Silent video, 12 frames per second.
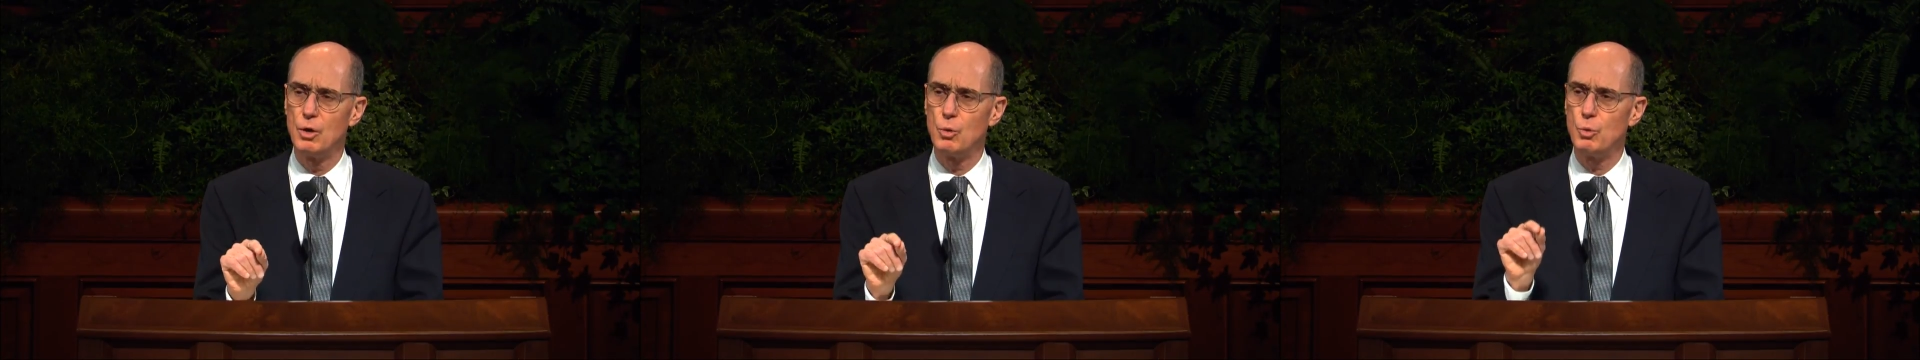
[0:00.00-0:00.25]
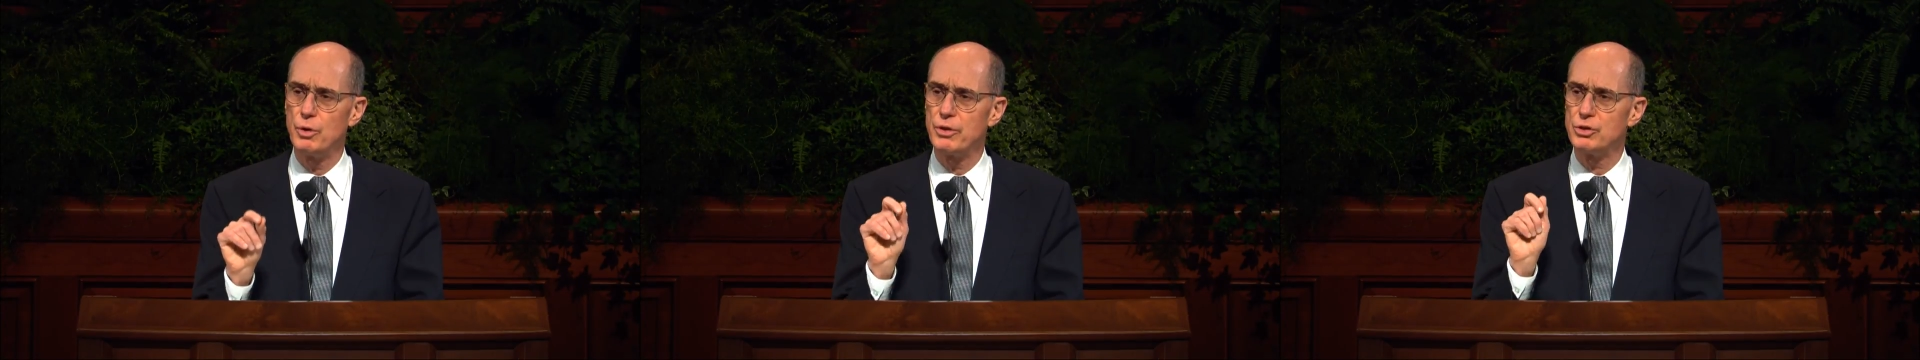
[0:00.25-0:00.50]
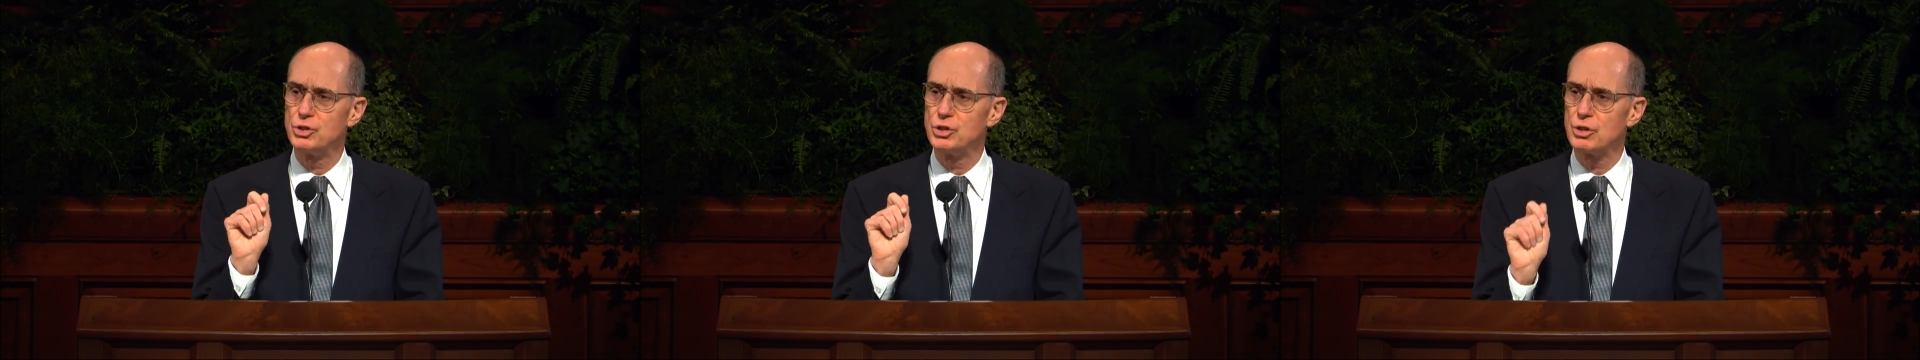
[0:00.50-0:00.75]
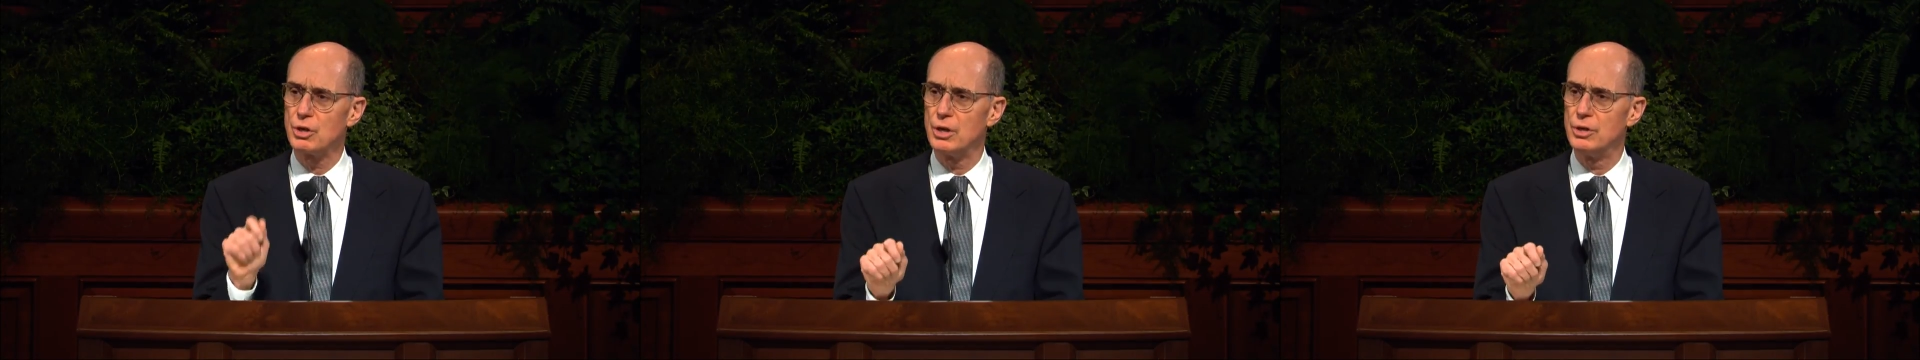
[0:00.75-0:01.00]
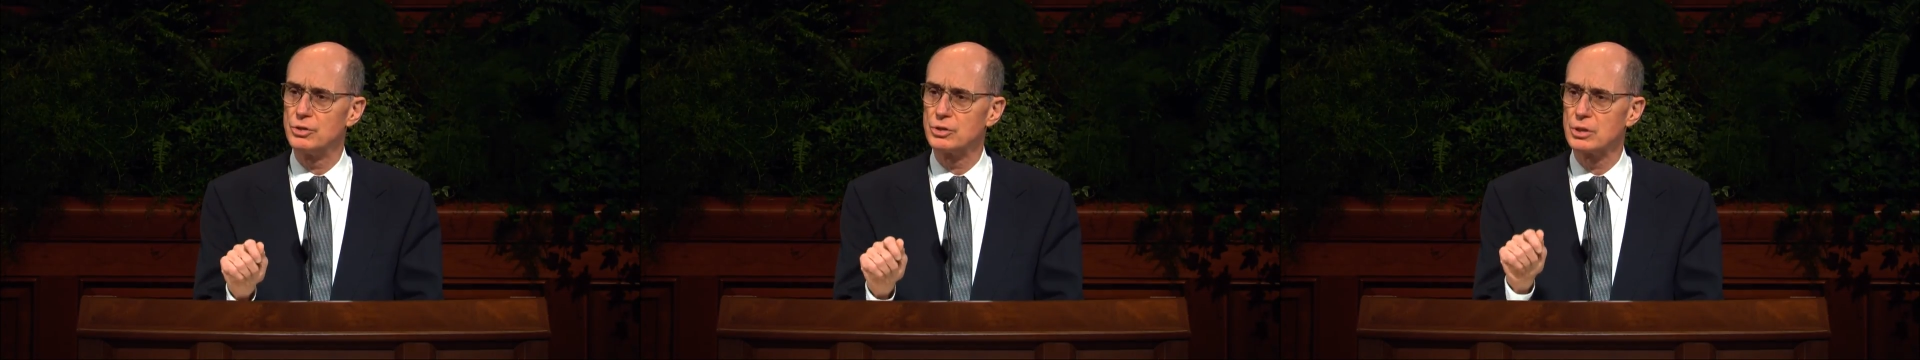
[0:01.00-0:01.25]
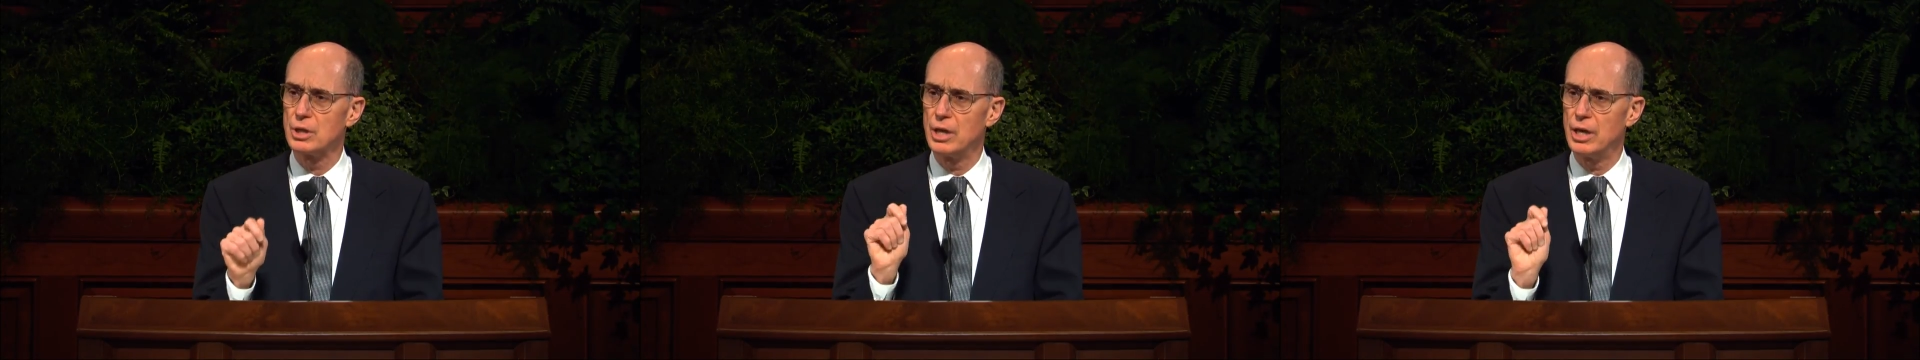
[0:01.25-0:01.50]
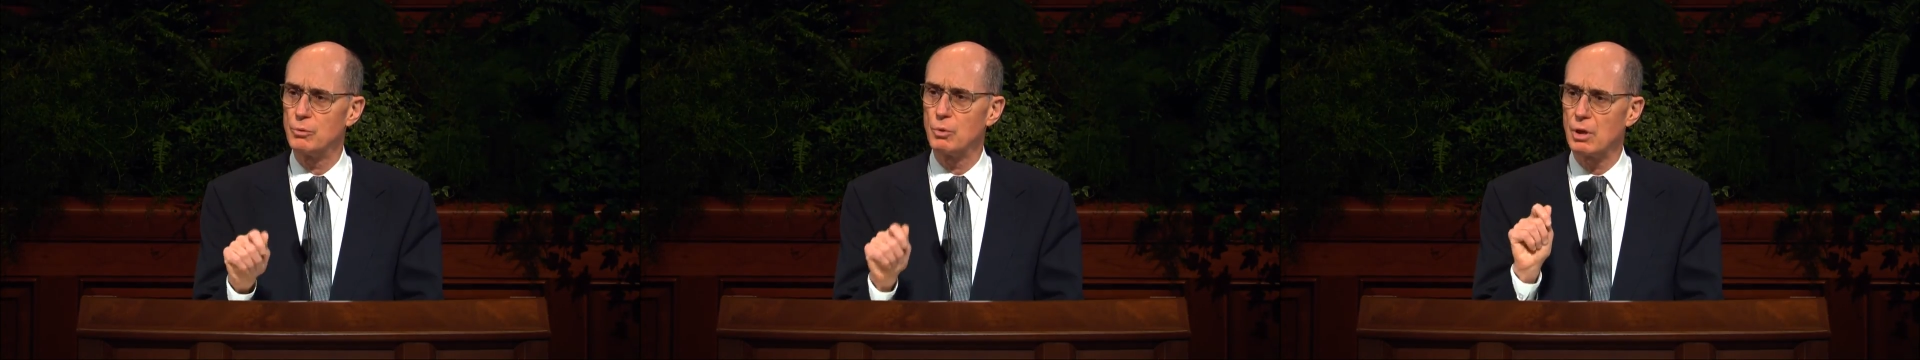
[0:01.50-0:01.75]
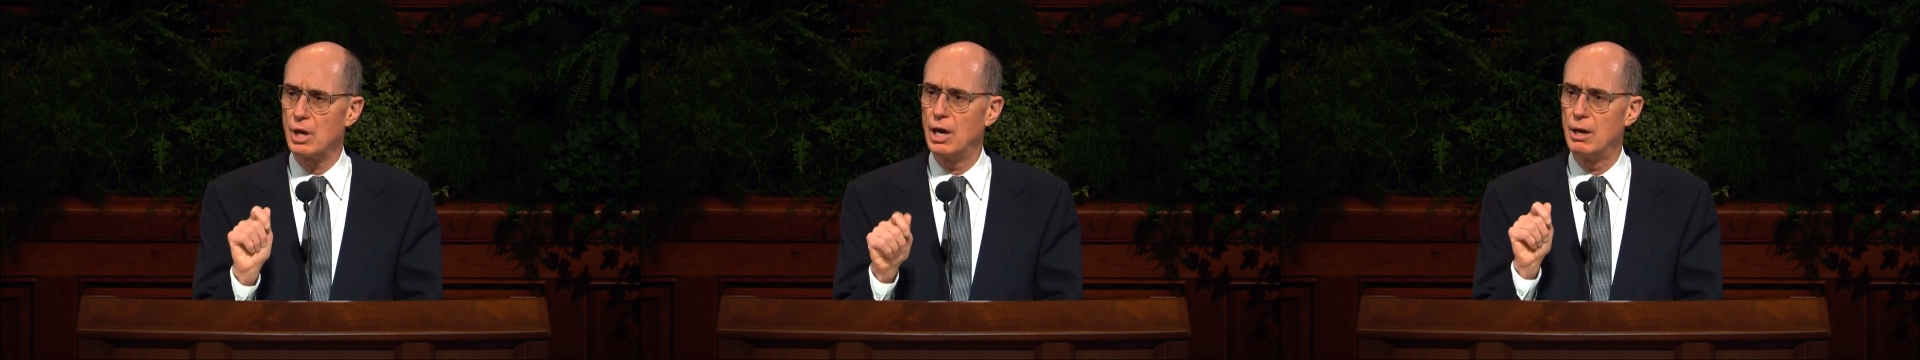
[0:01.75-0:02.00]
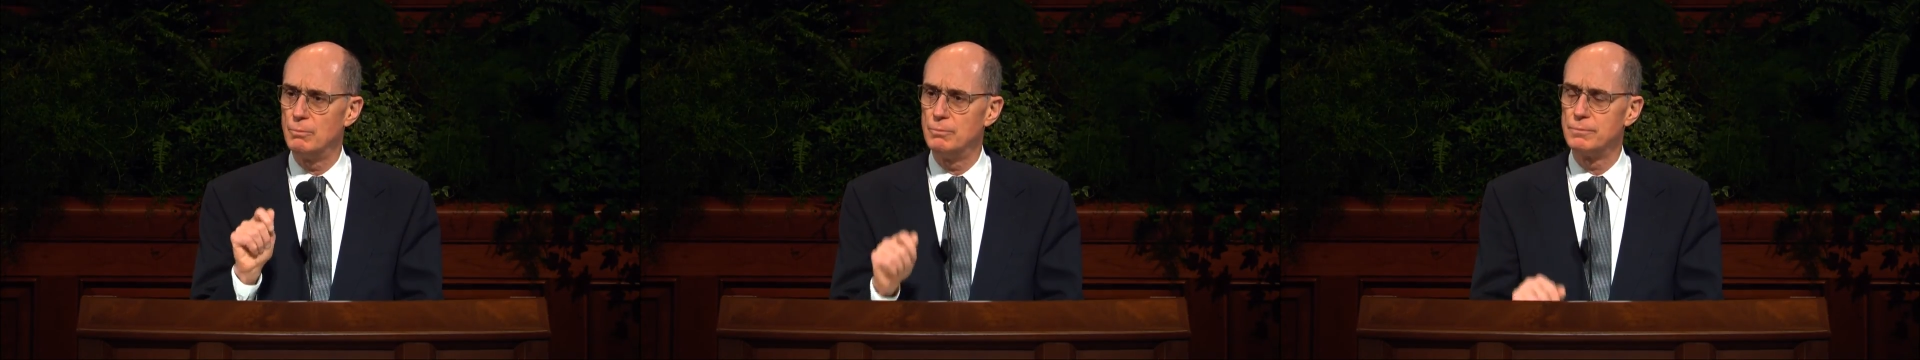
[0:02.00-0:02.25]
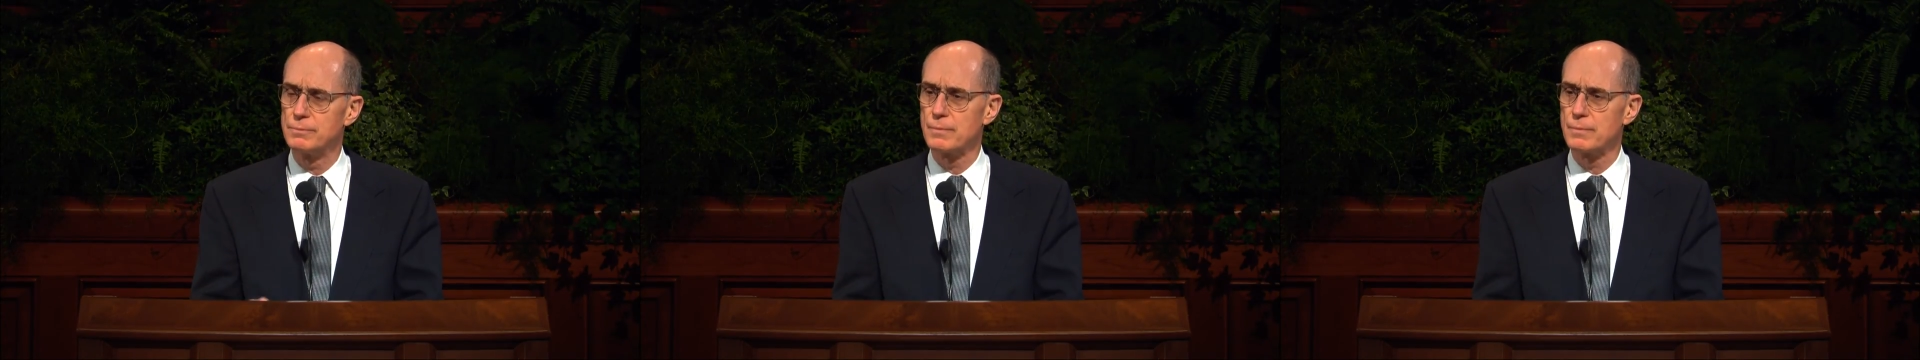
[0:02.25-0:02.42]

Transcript: with assurance it will come.